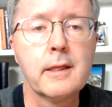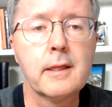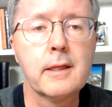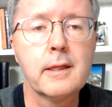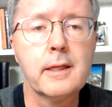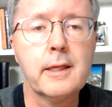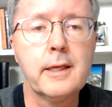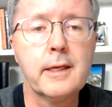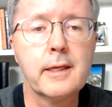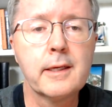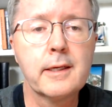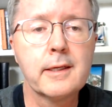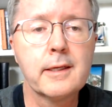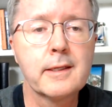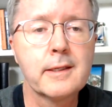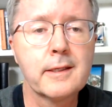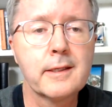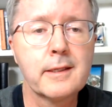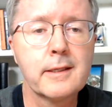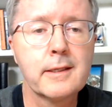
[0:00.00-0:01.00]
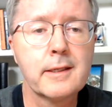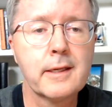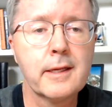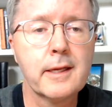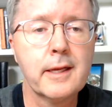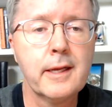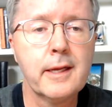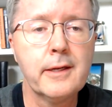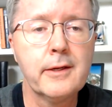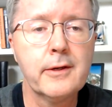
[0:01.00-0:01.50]
link,
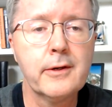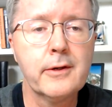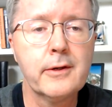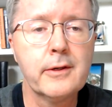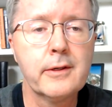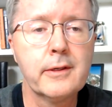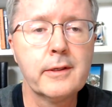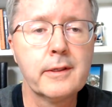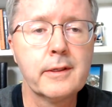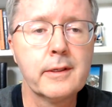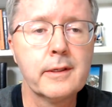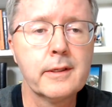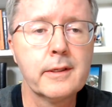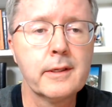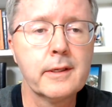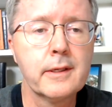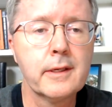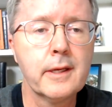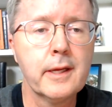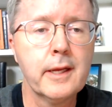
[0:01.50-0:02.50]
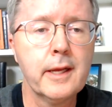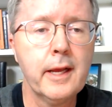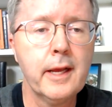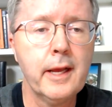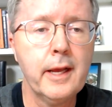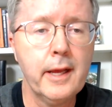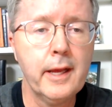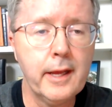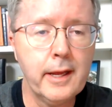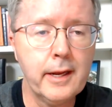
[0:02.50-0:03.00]
enter,
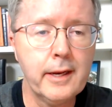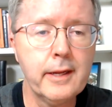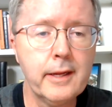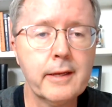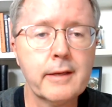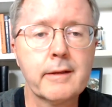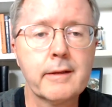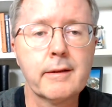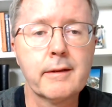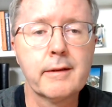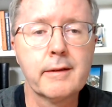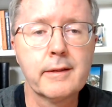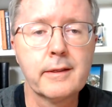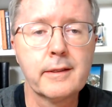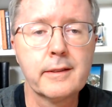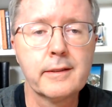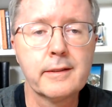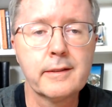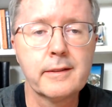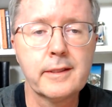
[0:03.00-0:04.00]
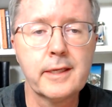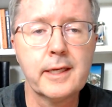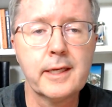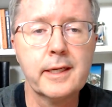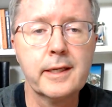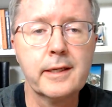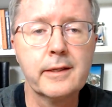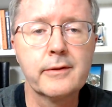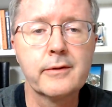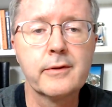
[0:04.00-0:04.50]
edit,
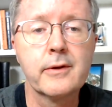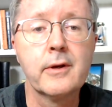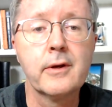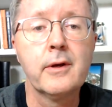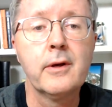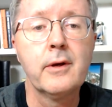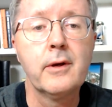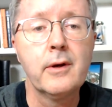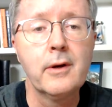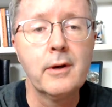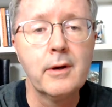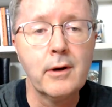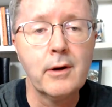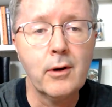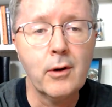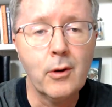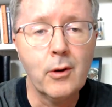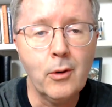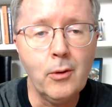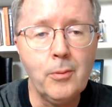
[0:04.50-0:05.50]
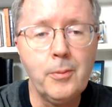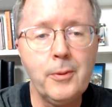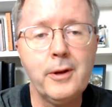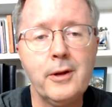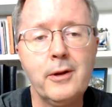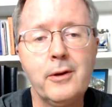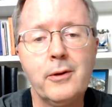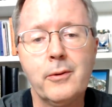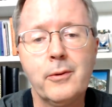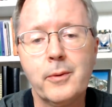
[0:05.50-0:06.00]
settings, open a
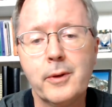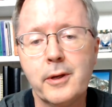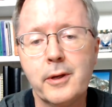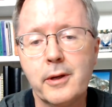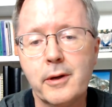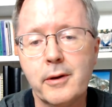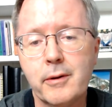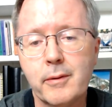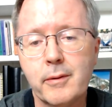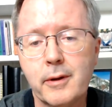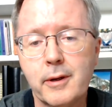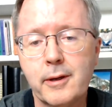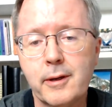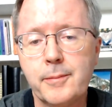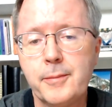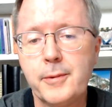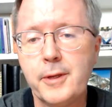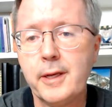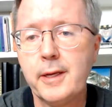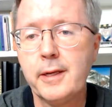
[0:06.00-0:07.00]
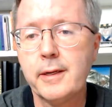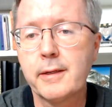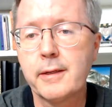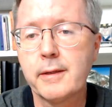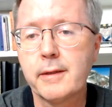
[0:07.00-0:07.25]
new window, update.